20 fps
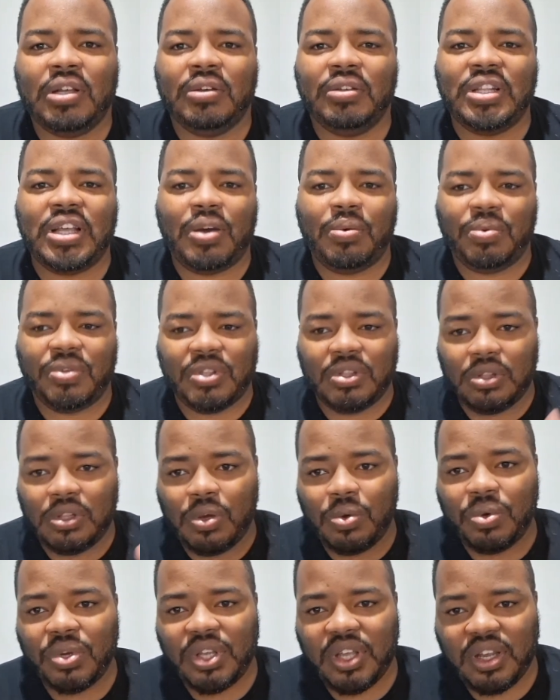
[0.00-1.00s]
But now with
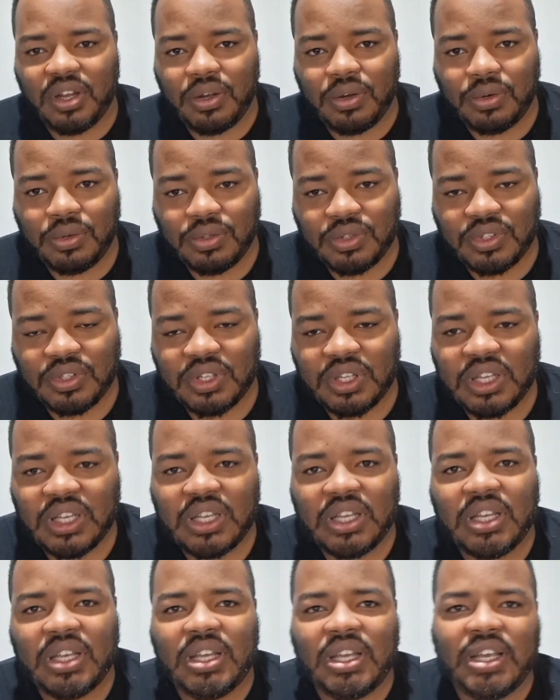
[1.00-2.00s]
lower yields,
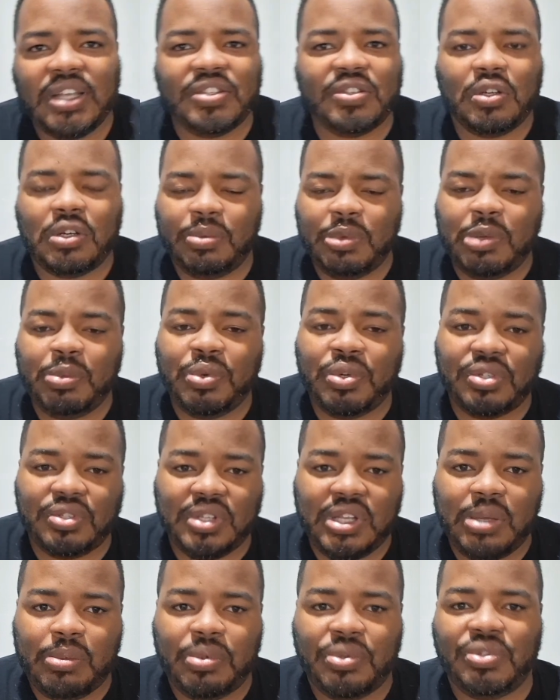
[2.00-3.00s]
it's going to be more
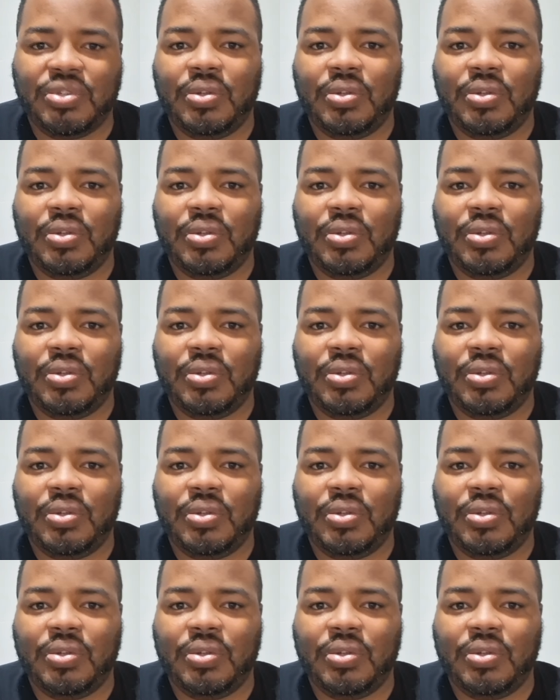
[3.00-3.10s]
stable.